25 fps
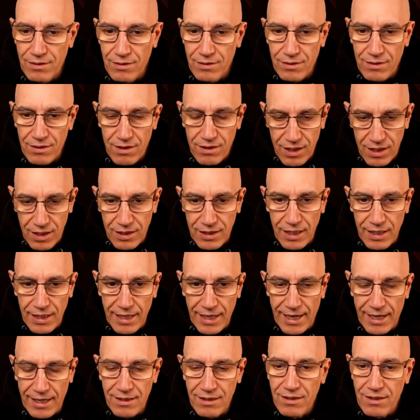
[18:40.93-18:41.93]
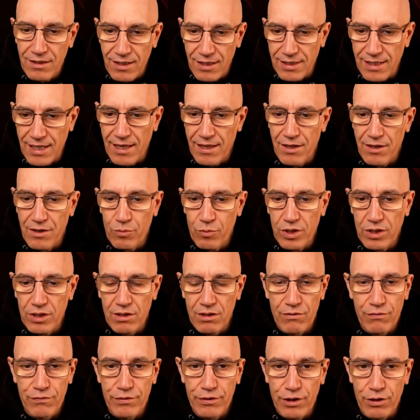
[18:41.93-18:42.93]
think again, another
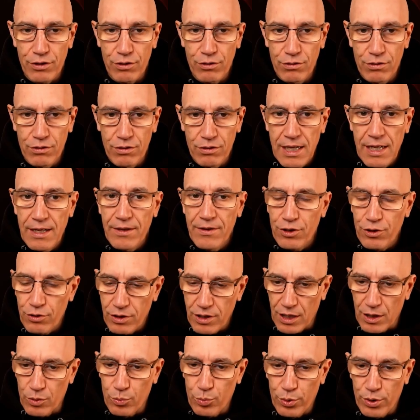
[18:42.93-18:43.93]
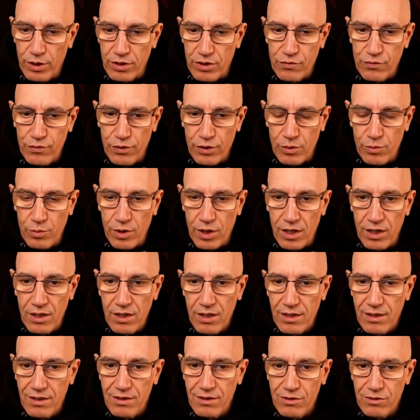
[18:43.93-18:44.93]
minute for you. You can pause for more
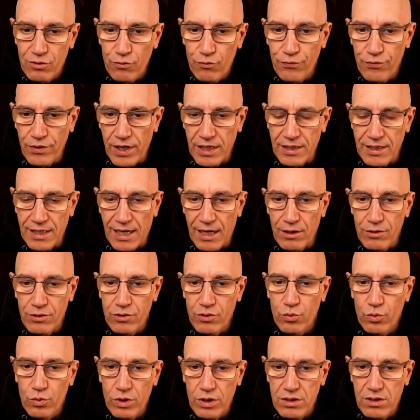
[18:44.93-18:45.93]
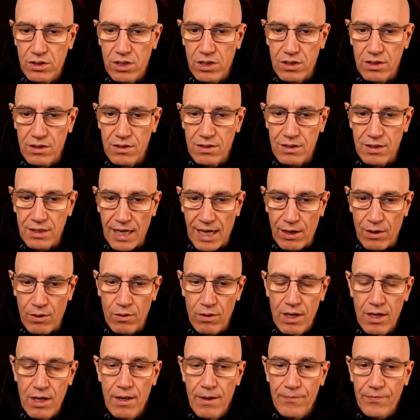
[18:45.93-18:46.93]
to find out what is
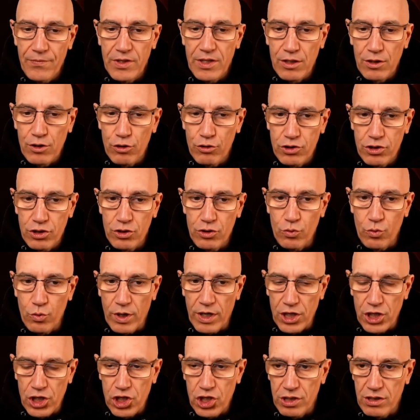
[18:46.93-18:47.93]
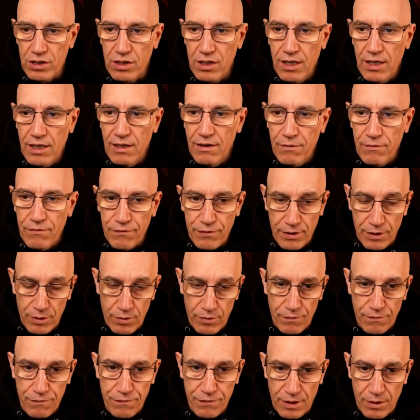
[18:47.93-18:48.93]
now the continuation
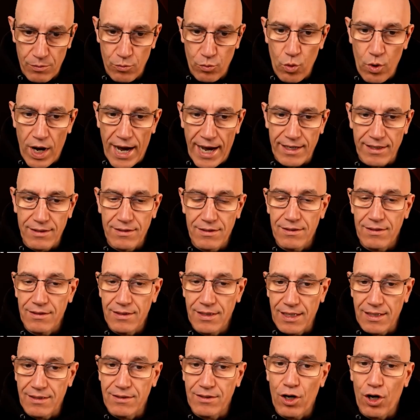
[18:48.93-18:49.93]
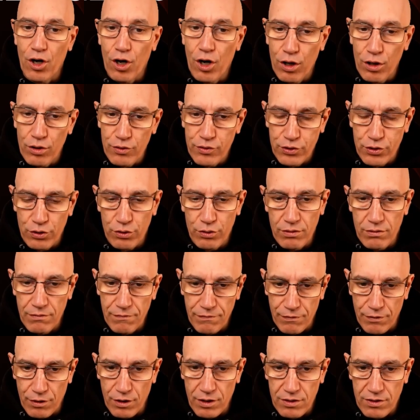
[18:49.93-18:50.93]
from white that also
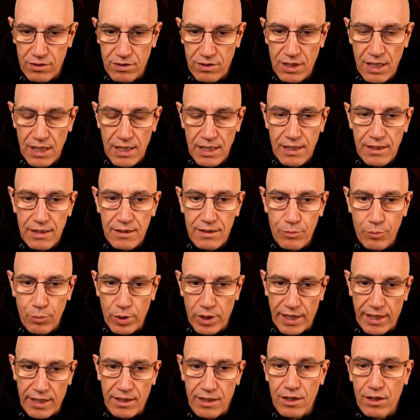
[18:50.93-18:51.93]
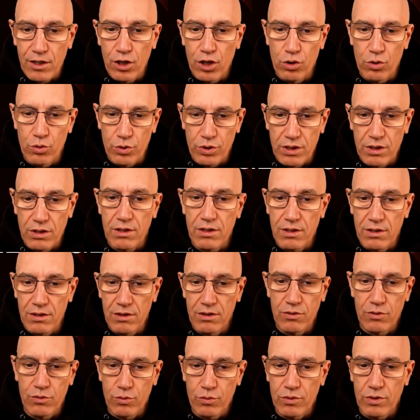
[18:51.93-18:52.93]
avoids black going
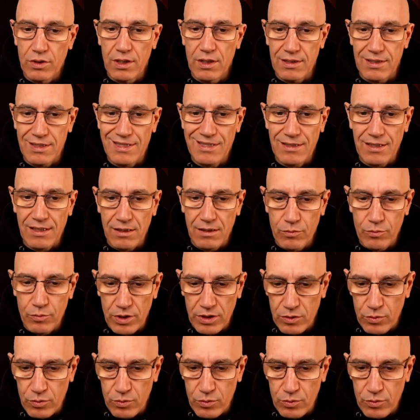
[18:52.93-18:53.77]
into a stalemate